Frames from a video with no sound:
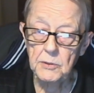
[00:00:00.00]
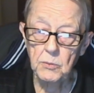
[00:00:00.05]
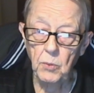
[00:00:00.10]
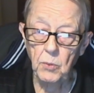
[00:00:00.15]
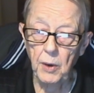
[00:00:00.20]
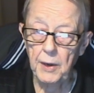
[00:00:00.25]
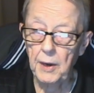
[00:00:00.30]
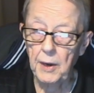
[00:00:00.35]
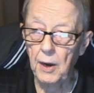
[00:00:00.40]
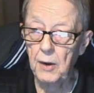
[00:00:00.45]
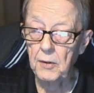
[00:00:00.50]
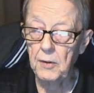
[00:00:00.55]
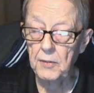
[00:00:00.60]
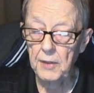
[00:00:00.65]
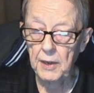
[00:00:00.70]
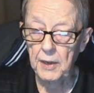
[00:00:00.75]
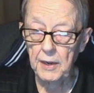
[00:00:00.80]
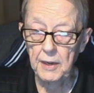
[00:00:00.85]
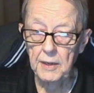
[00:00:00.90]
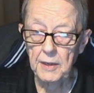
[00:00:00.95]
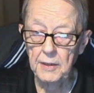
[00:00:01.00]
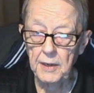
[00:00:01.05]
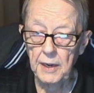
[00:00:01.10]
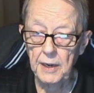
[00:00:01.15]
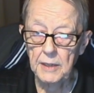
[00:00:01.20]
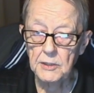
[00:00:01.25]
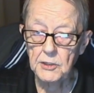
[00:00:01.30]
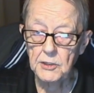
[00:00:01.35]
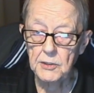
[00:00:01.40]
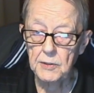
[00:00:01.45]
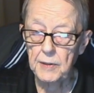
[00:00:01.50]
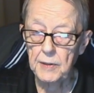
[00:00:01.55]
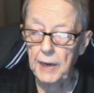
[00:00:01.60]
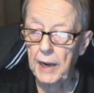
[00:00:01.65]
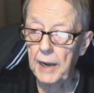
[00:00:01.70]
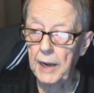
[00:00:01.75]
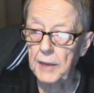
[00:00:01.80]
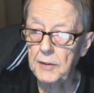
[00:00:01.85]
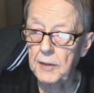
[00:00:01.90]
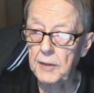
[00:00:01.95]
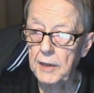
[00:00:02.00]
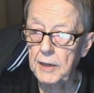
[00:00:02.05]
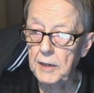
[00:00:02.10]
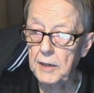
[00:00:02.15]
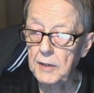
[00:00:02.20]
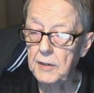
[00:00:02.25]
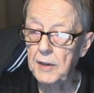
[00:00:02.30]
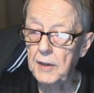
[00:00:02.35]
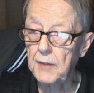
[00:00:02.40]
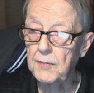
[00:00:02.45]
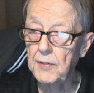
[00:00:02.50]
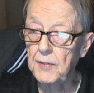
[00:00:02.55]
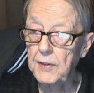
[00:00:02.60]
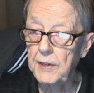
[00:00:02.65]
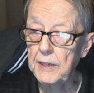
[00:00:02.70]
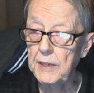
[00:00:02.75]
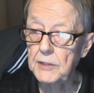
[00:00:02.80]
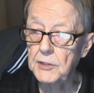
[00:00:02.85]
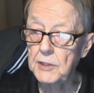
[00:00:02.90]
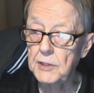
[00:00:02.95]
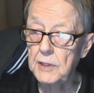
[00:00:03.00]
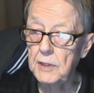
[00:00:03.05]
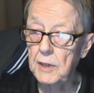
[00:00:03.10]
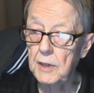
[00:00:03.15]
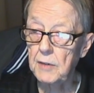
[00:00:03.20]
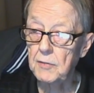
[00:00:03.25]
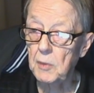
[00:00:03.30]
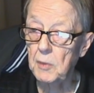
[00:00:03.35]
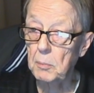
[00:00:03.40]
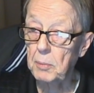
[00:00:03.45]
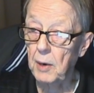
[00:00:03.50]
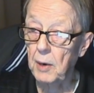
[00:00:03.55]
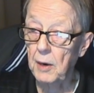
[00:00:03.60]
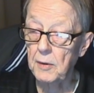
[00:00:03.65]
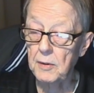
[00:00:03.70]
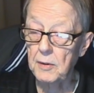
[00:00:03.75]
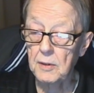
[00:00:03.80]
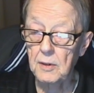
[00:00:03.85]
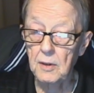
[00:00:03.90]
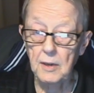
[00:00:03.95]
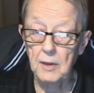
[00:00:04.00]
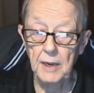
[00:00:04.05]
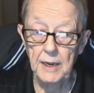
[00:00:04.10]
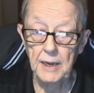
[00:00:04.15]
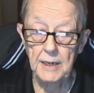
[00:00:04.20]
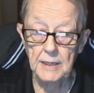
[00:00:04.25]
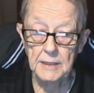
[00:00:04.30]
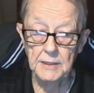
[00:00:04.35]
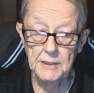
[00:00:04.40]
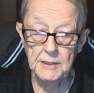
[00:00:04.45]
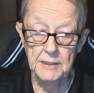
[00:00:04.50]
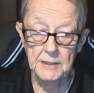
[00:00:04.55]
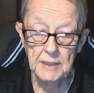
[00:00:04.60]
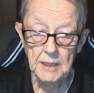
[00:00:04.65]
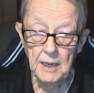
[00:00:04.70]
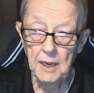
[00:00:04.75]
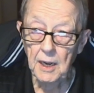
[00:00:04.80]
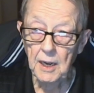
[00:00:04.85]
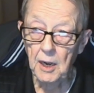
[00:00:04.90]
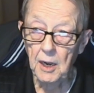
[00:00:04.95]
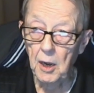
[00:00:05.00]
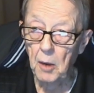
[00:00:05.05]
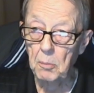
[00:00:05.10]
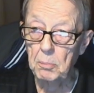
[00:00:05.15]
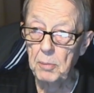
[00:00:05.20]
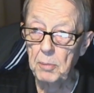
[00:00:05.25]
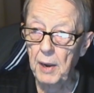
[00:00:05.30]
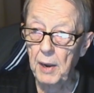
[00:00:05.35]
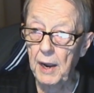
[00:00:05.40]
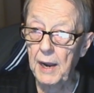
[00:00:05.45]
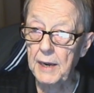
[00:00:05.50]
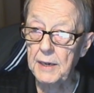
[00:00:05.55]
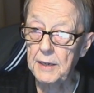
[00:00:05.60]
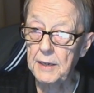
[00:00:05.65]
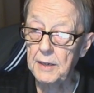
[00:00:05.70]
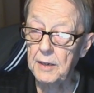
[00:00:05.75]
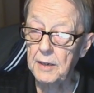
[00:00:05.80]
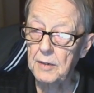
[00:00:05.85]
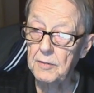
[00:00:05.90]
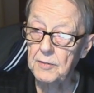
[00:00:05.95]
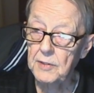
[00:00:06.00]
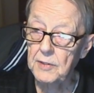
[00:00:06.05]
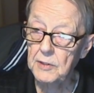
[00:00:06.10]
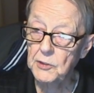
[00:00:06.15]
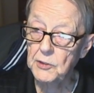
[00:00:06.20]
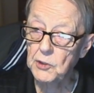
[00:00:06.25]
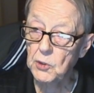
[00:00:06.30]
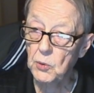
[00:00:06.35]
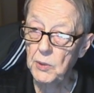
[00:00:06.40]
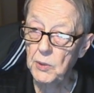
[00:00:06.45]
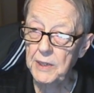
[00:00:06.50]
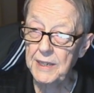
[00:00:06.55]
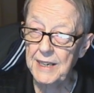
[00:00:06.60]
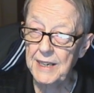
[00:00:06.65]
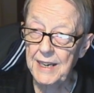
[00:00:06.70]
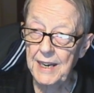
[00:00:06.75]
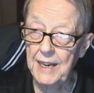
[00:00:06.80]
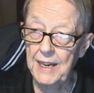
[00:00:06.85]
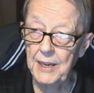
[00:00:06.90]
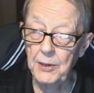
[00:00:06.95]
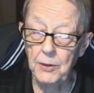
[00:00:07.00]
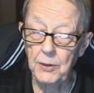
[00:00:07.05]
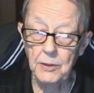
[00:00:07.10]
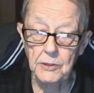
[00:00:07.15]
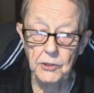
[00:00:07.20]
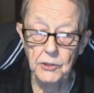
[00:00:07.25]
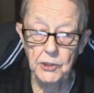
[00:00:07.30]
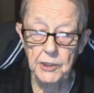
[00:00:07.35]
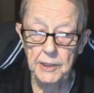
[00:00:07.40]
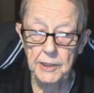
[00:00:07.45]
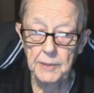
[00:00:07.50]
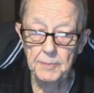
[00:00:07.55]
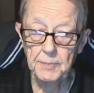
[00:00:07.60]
What are they? And hence they had the definition of a particle as a packet of discrete energy.